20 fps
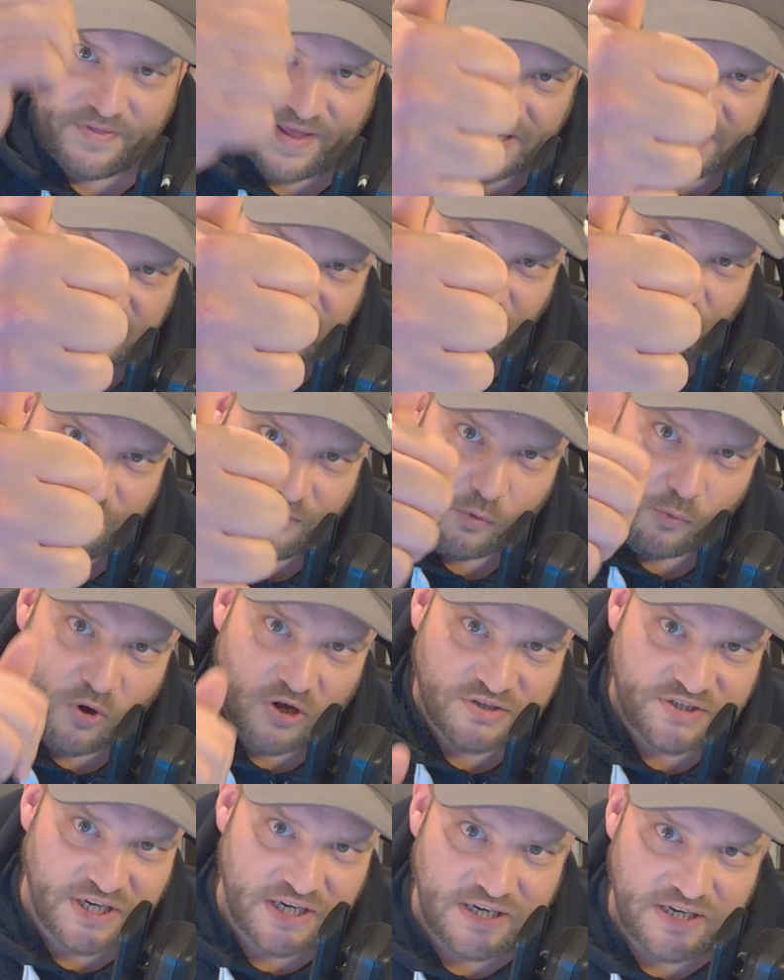Thanks a lot for
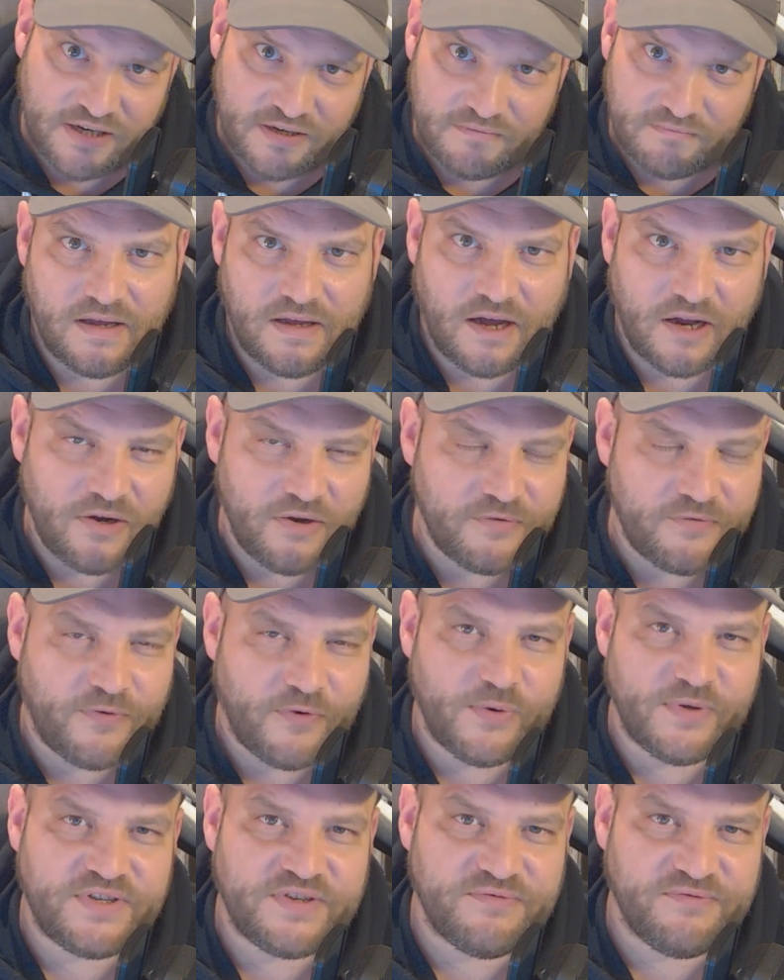watching. I look
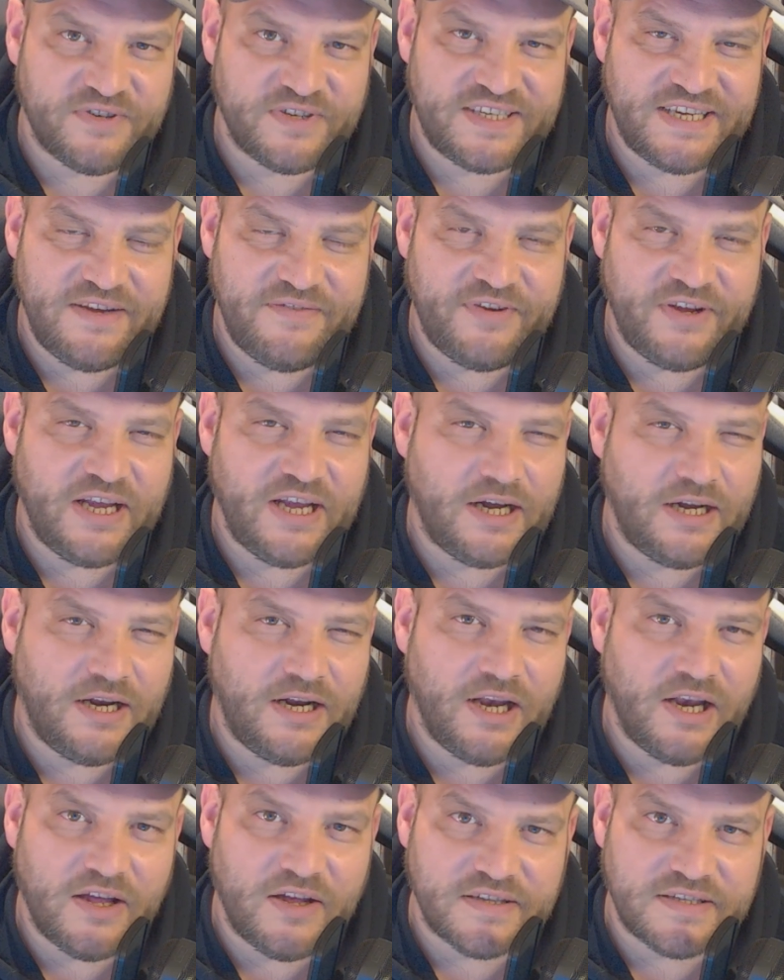forward to receiving a
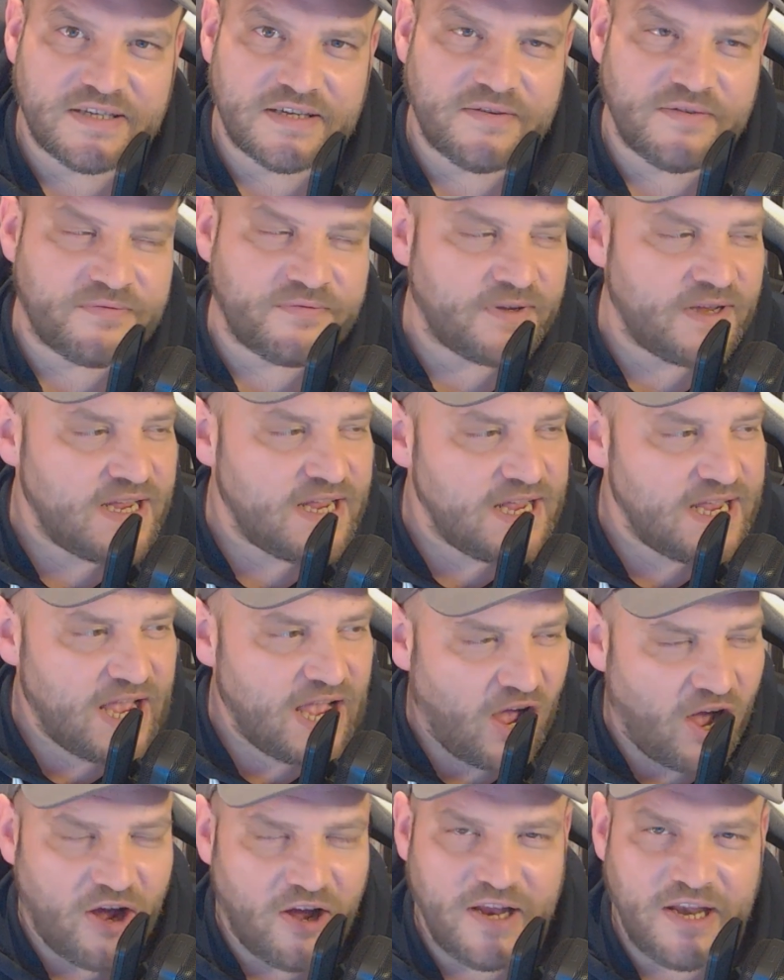glut of
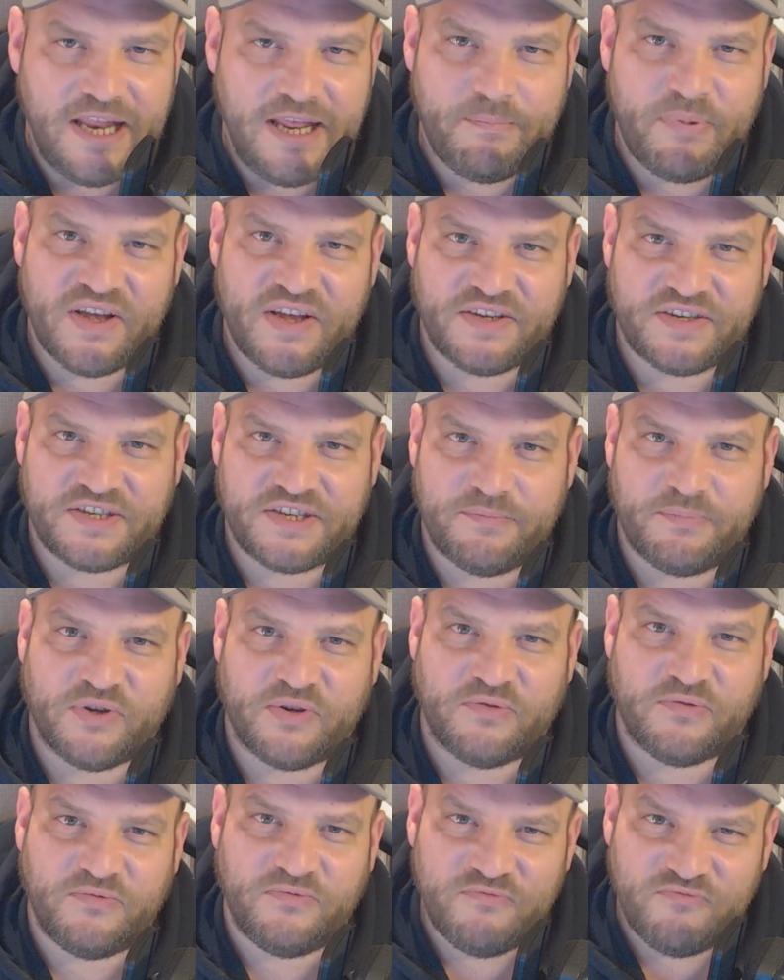highly
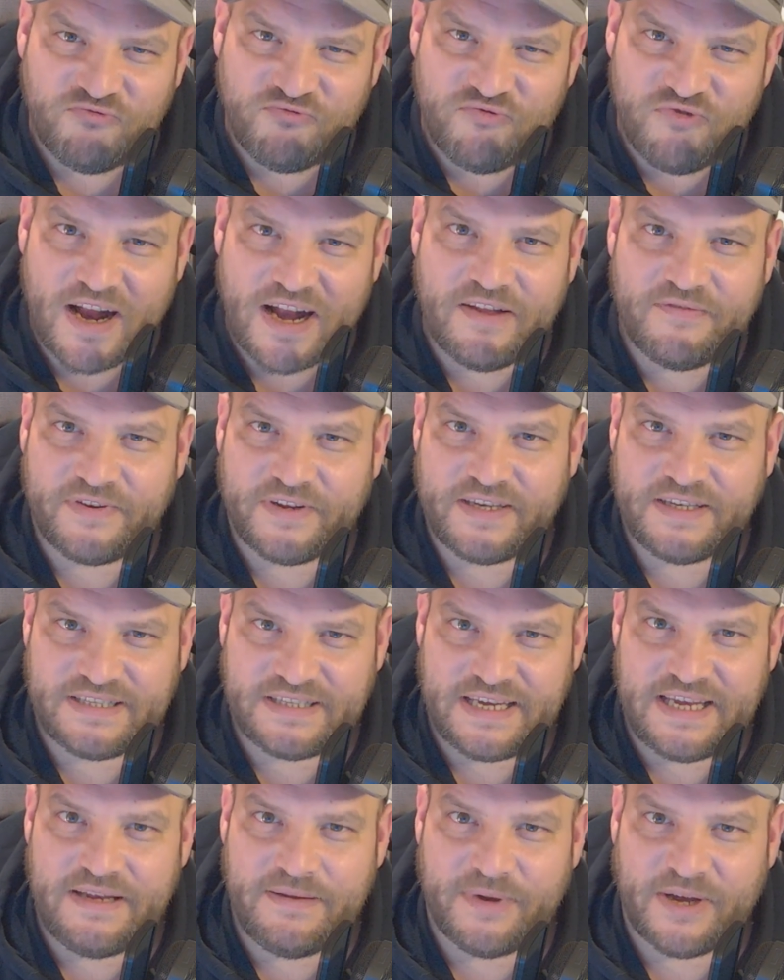personable,
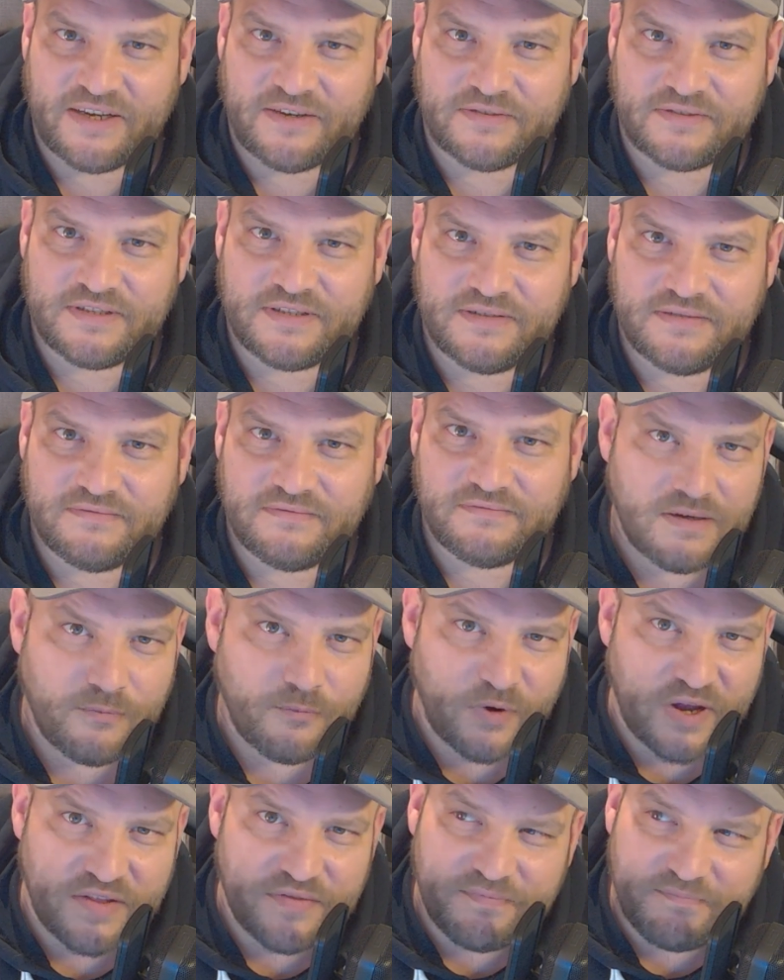relevant emails
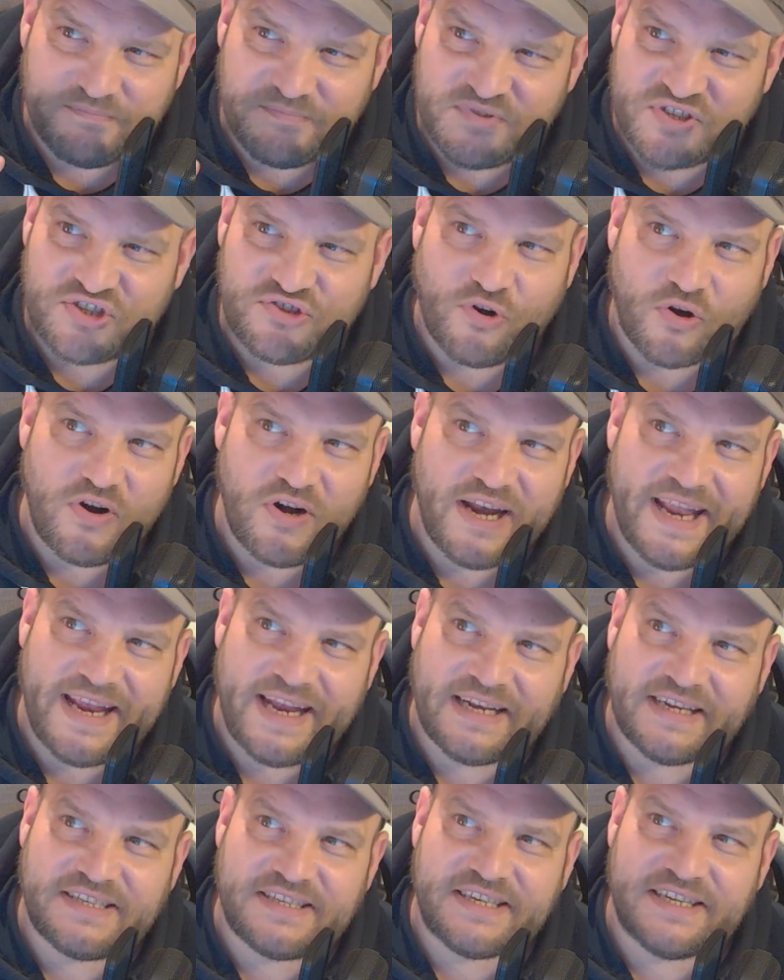with strong
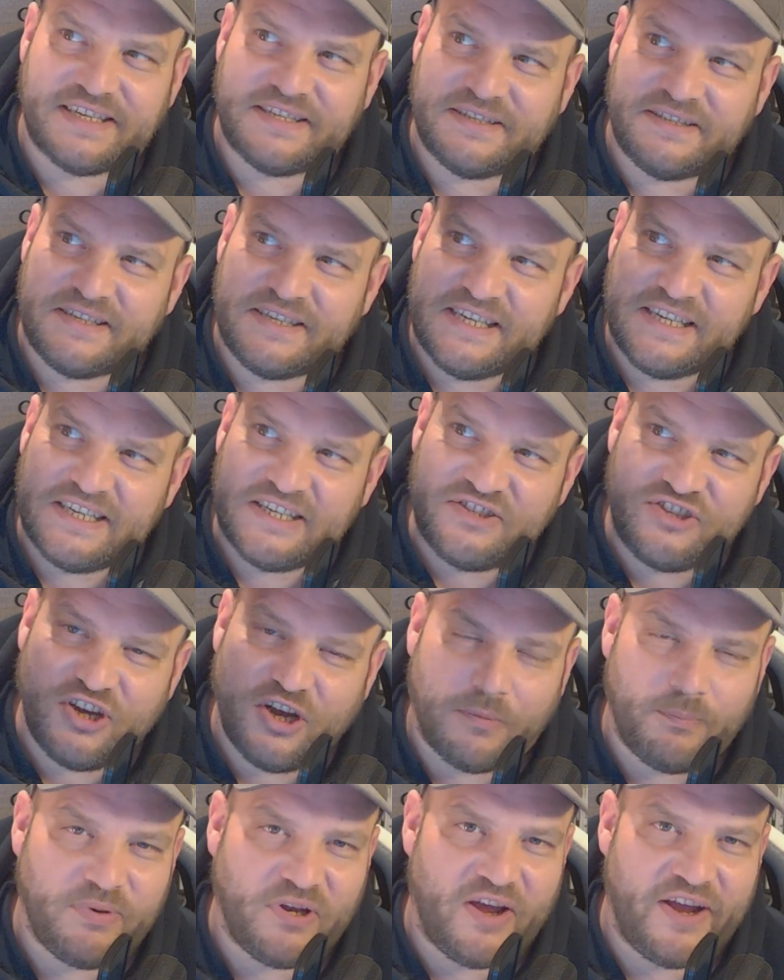links and
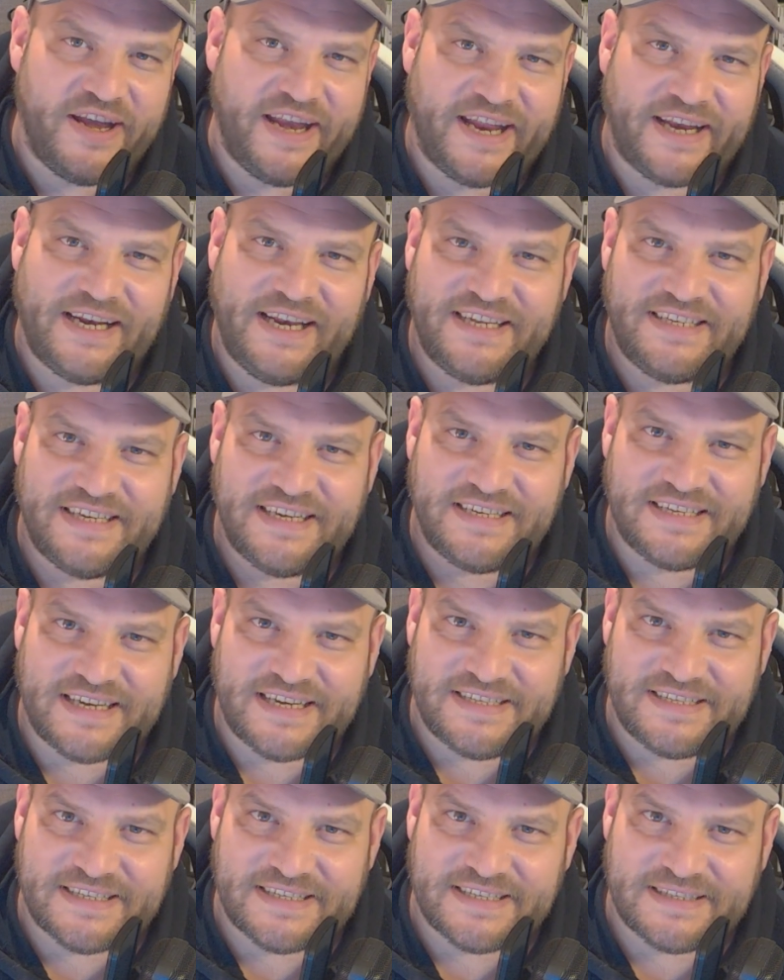top-line analytic
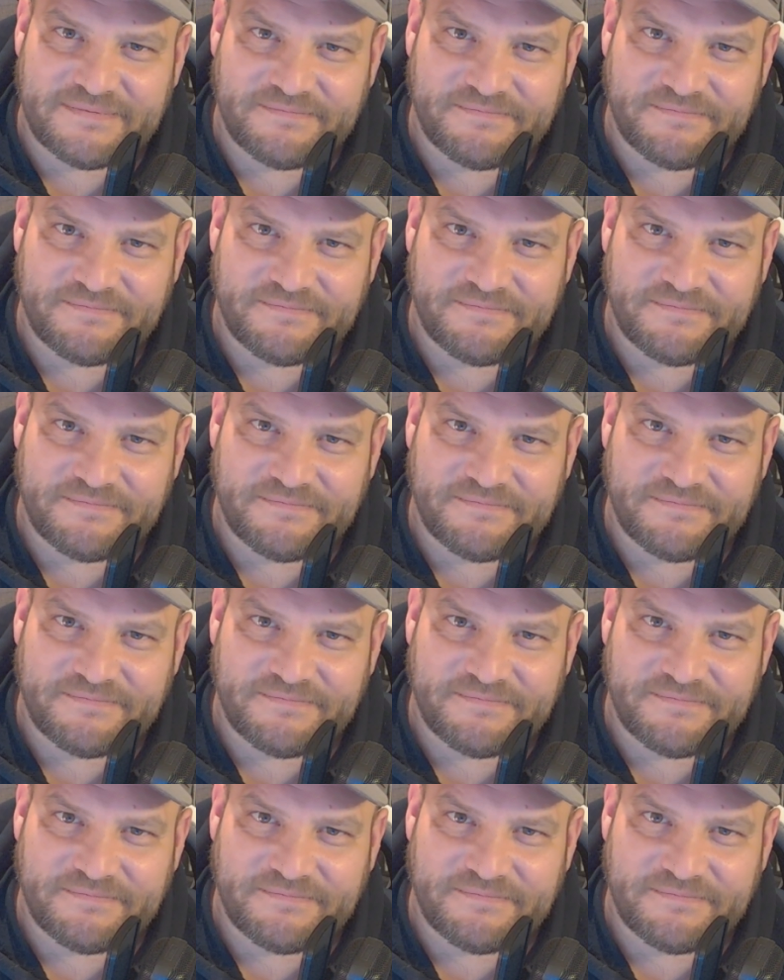data